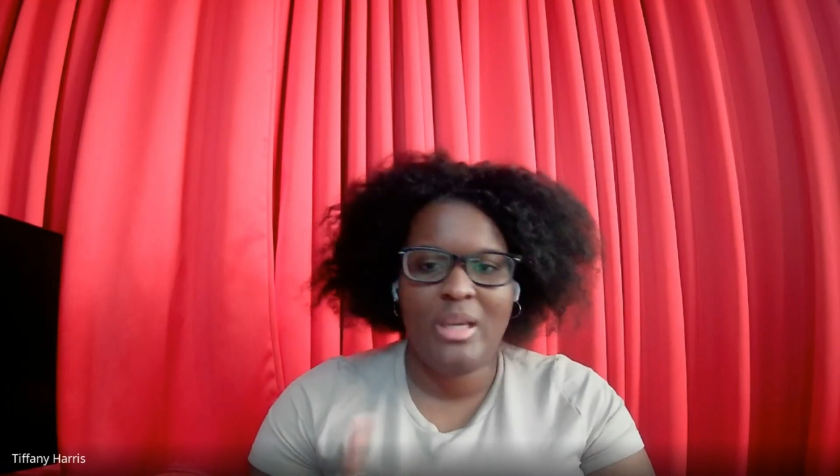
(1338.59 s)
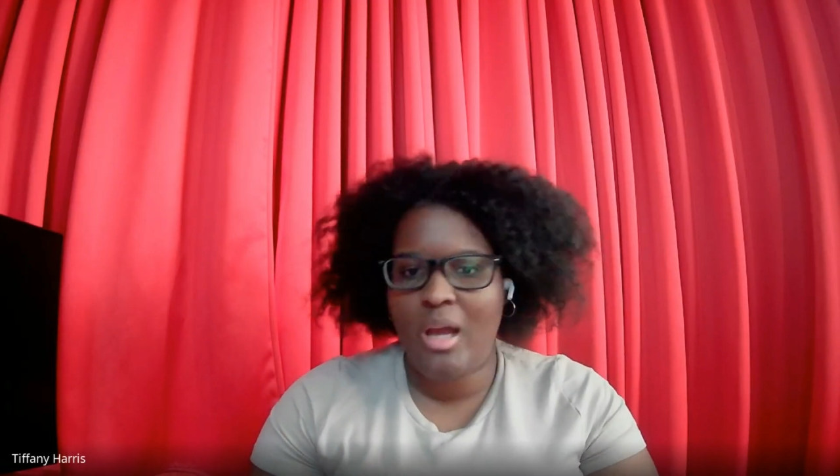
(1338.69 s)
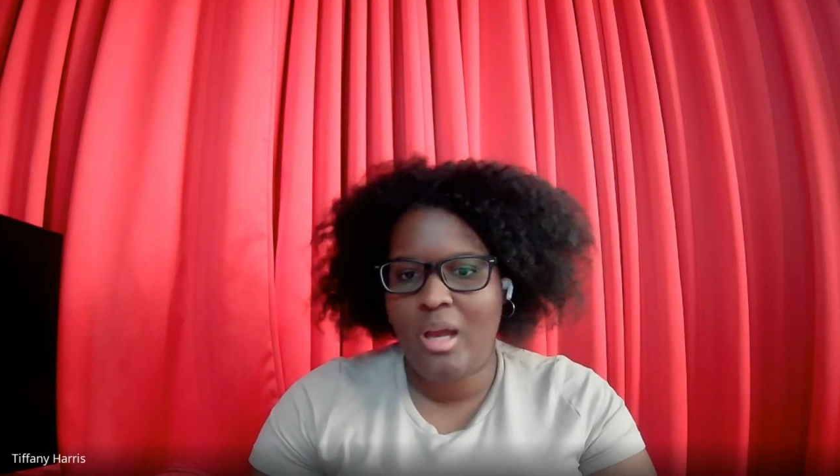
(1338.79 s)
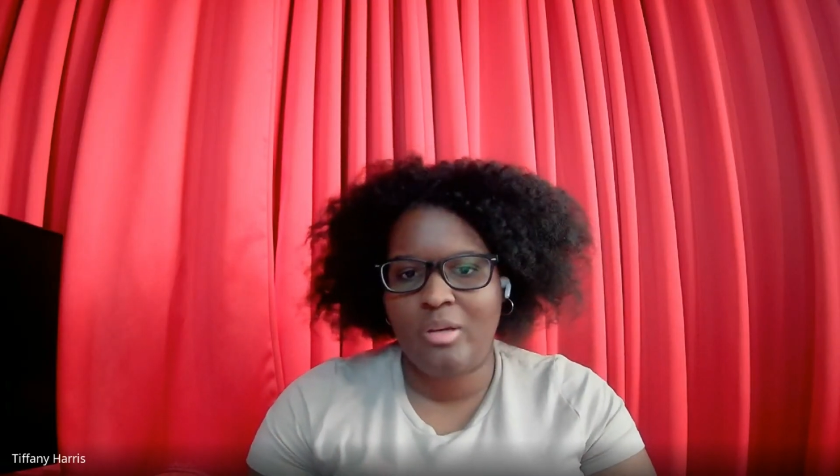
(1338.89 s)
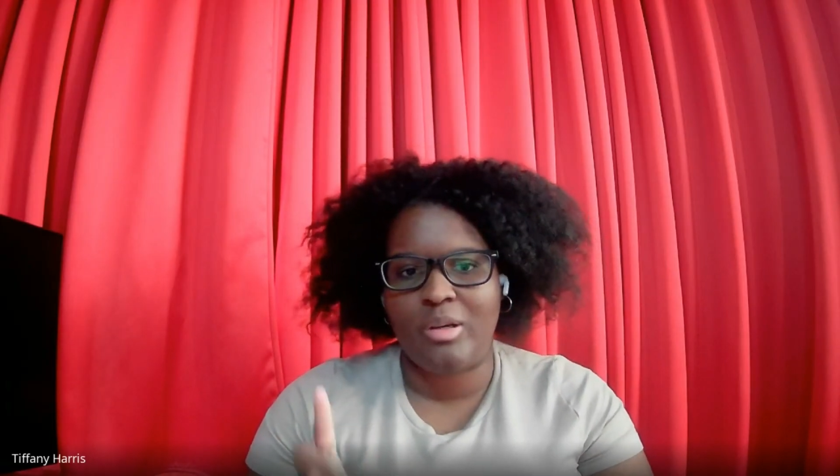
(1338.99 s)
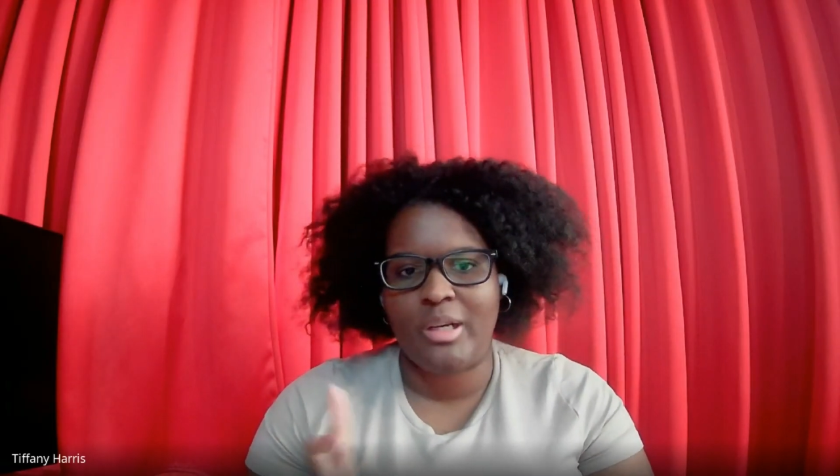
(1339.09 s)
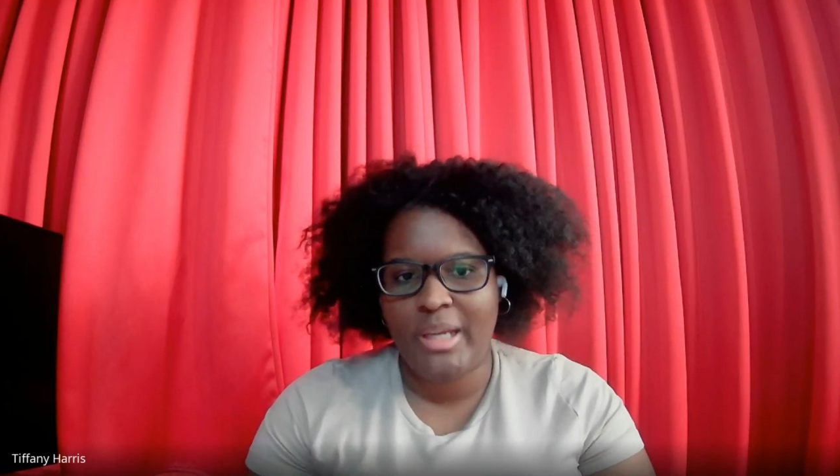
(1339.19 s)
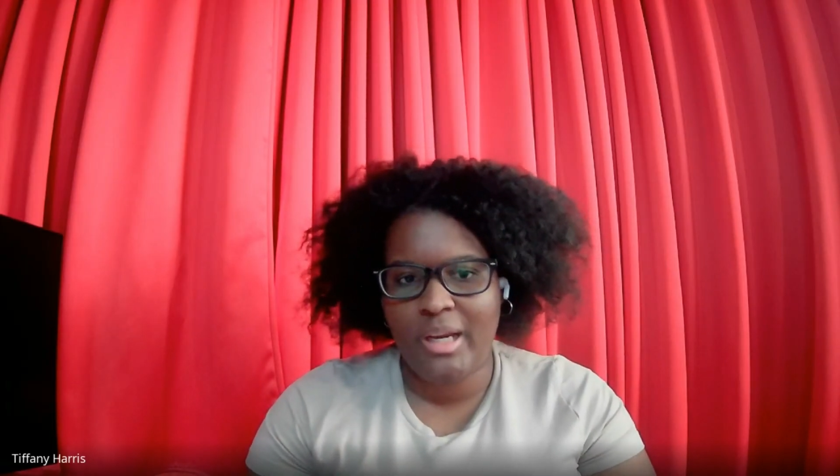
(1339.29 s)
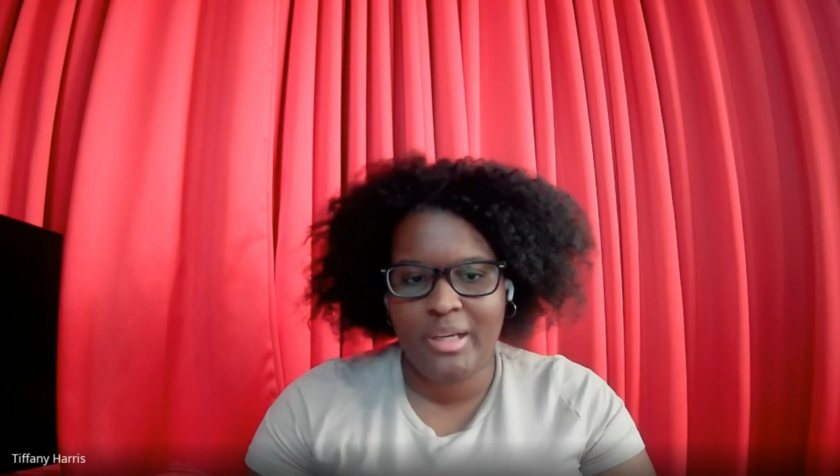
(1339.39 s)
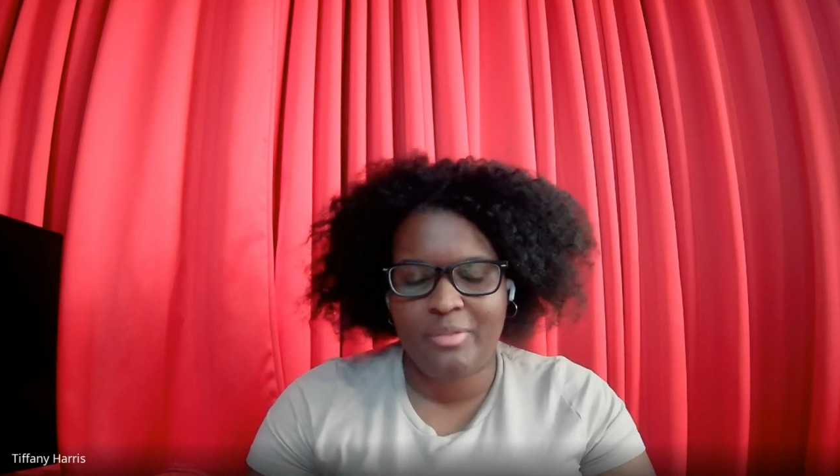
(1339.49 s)
young or a
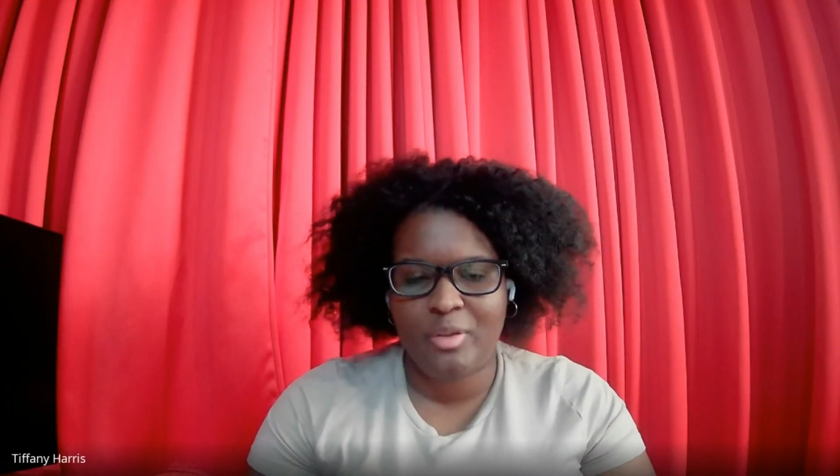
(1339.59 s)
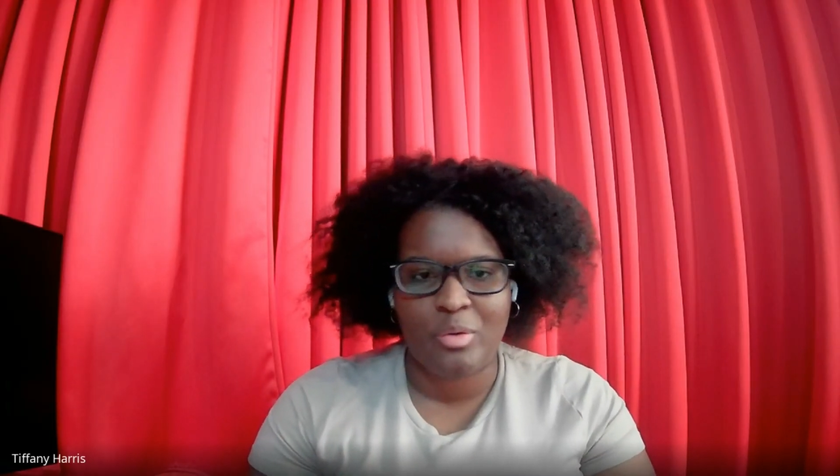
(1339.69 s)
caregiver,